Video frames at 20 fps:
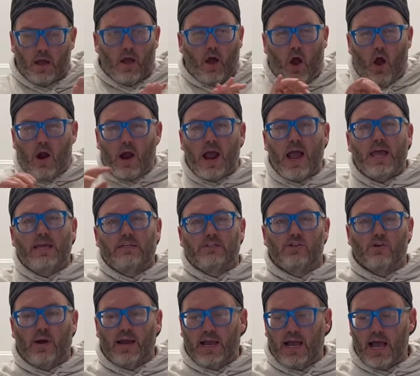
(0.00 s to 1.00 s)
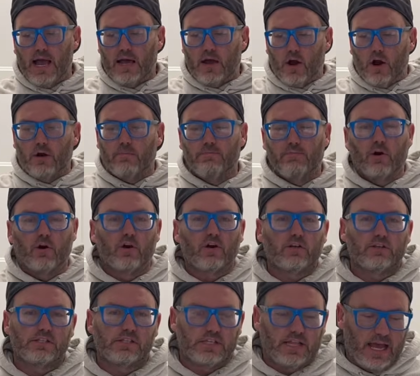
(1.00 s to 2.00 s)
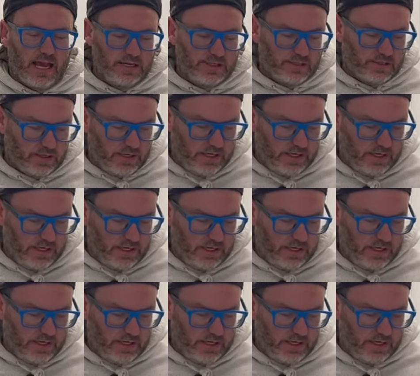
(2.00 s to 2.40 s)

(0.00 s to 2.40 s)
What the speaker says: All right, so I got our Burkle slicer